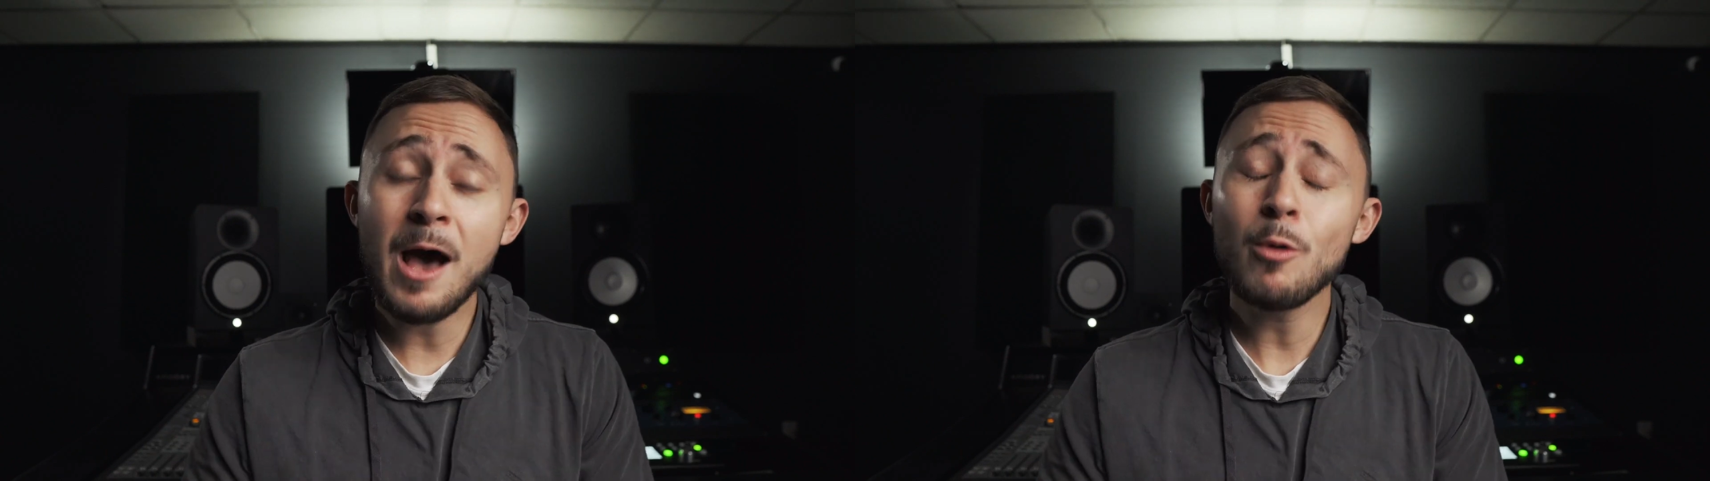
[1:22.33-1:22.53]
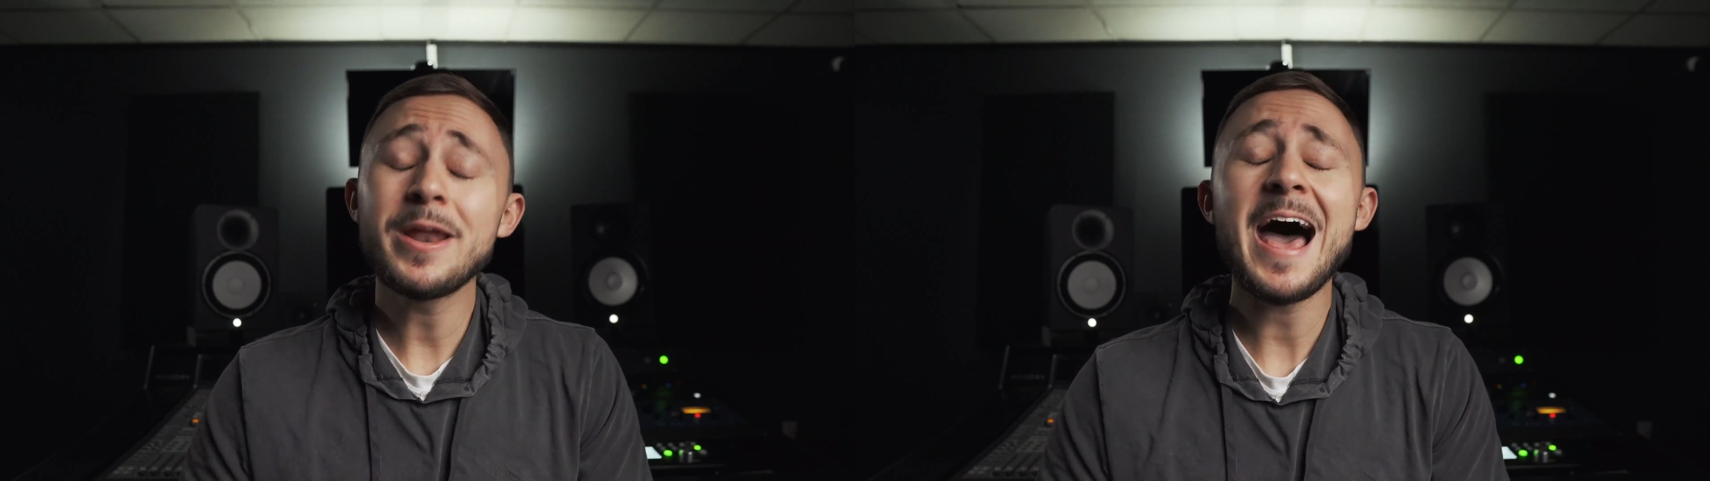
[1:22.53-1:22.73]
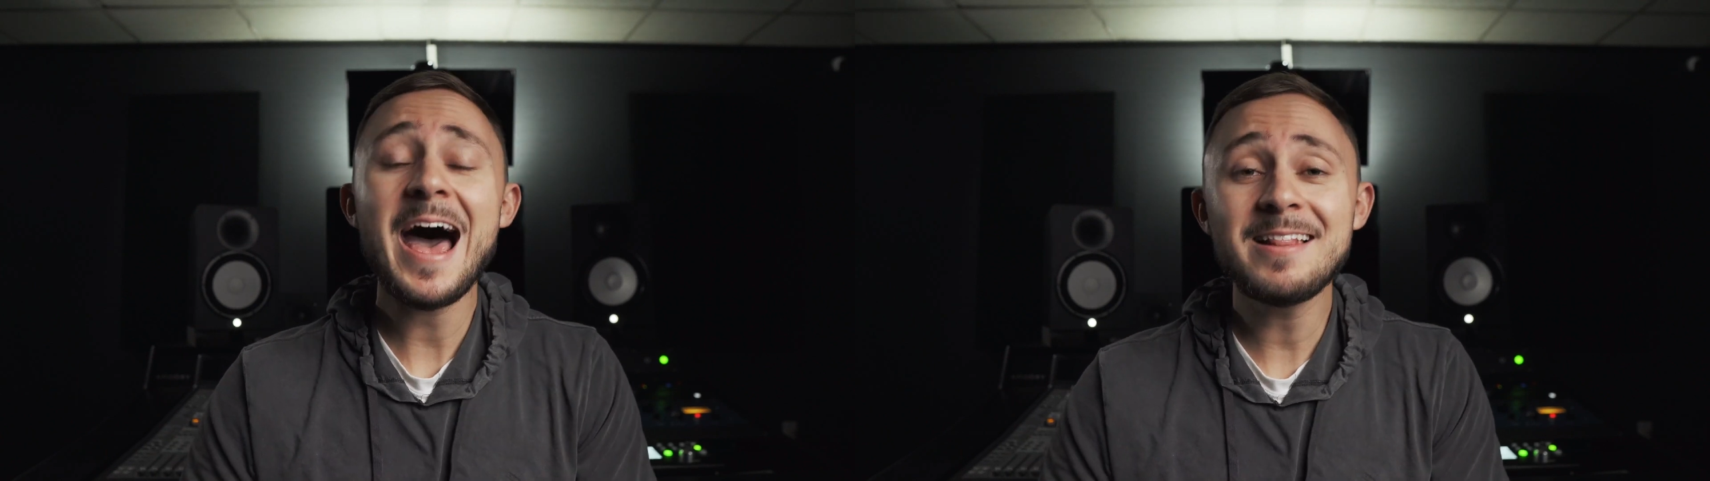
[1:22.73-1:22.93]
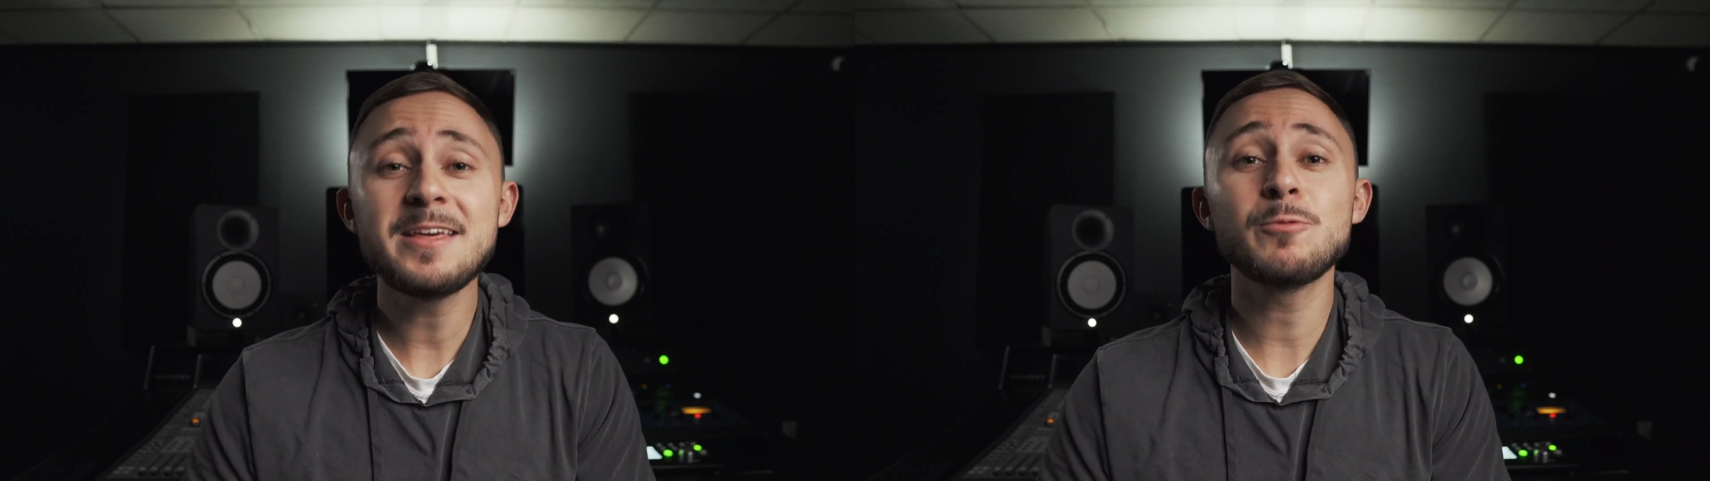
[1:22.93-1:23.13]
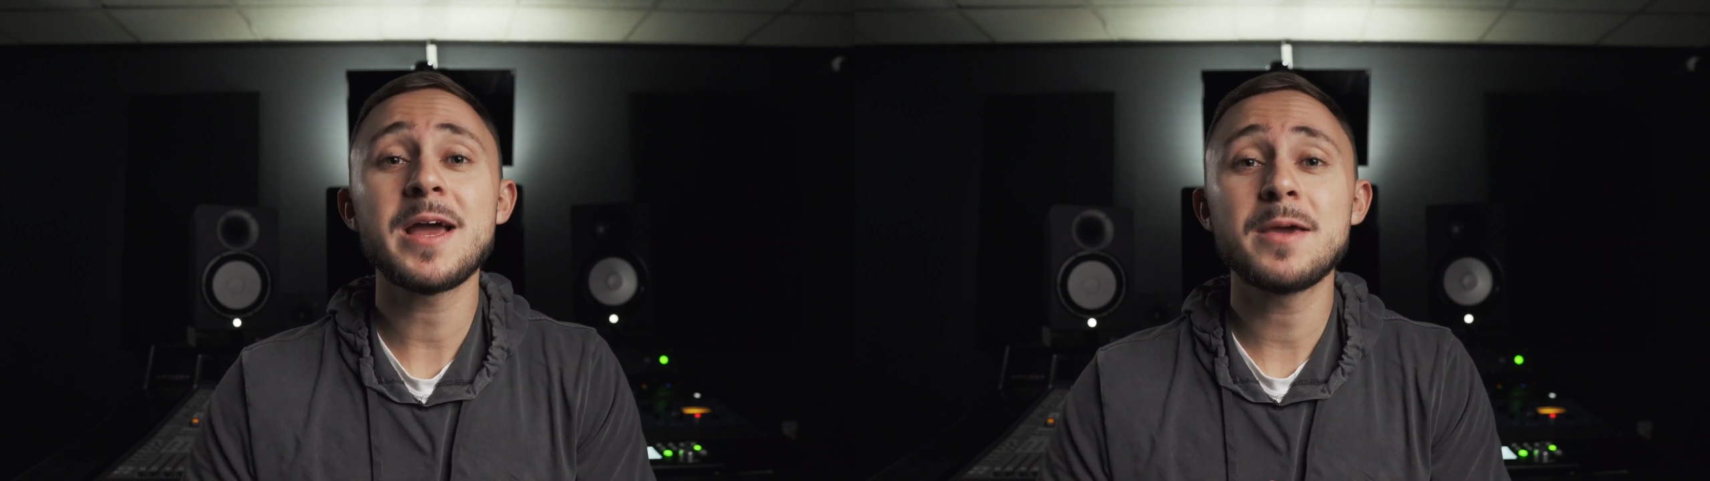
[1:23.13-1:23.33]
I would highly
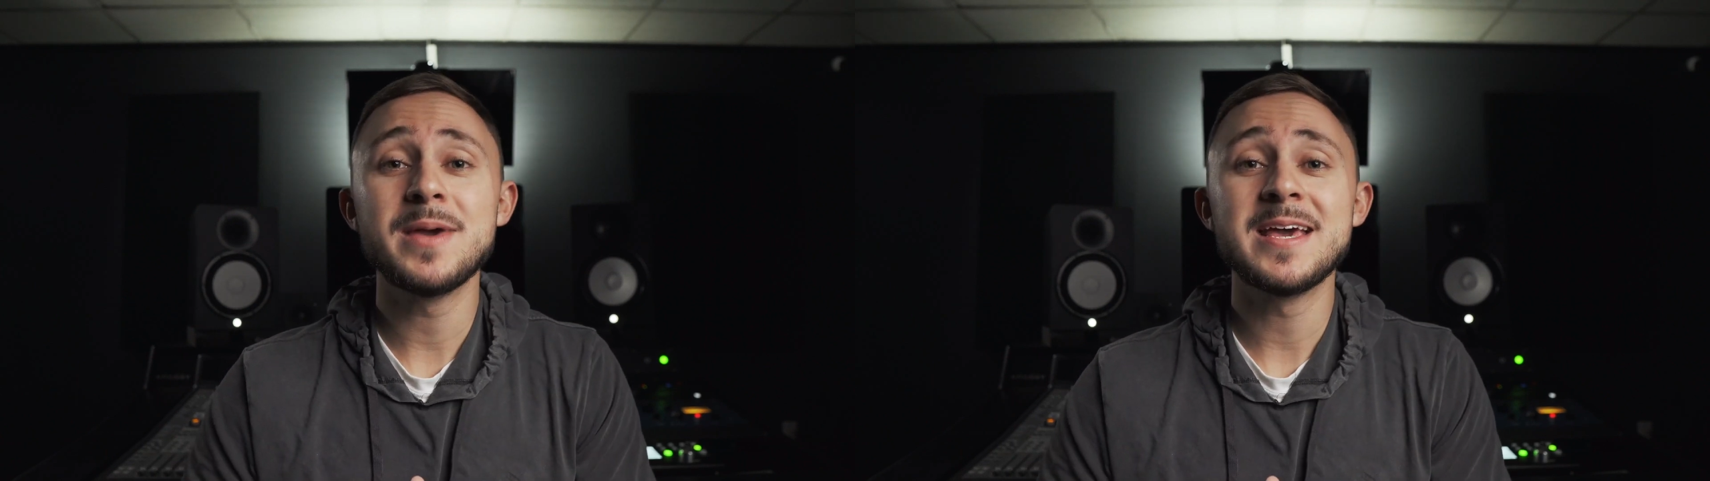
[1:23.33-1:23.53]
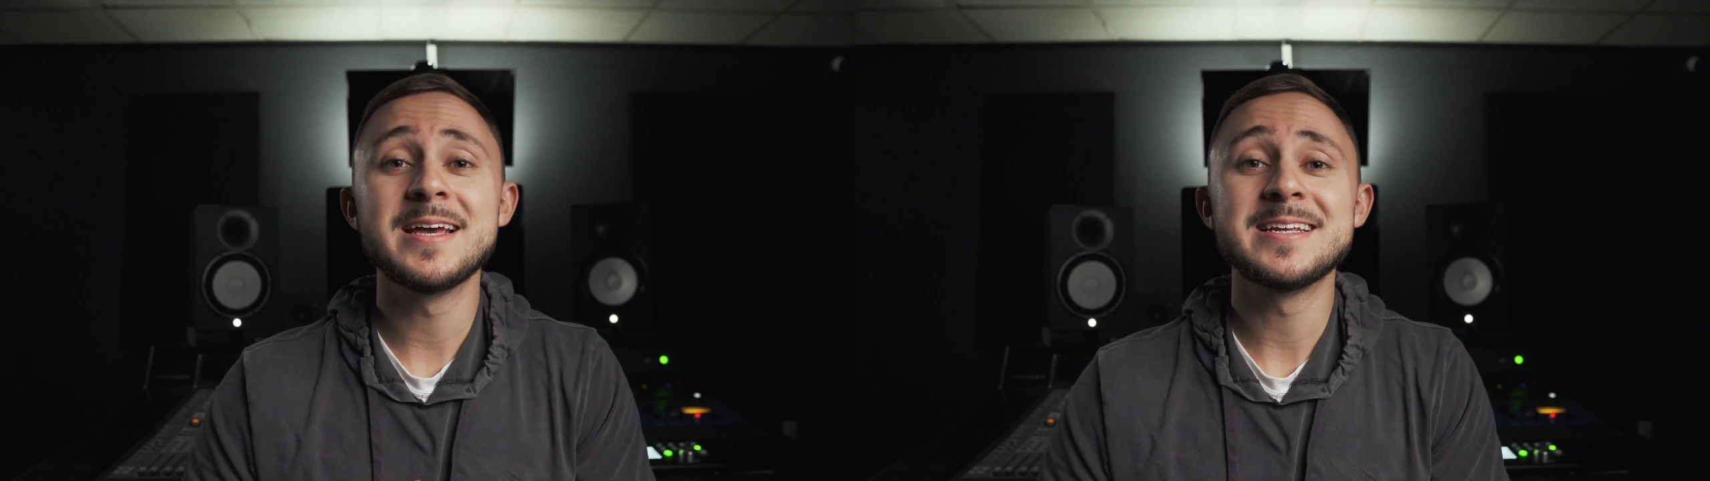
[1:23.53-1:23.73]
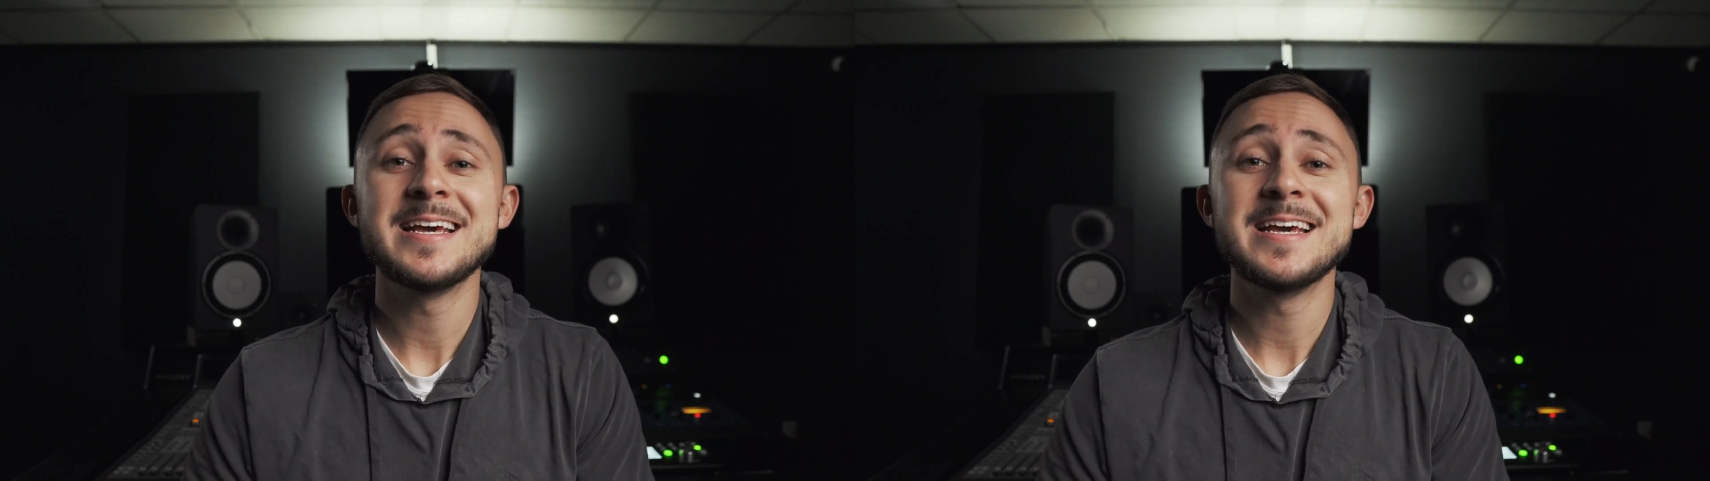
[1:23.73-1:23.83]
recommend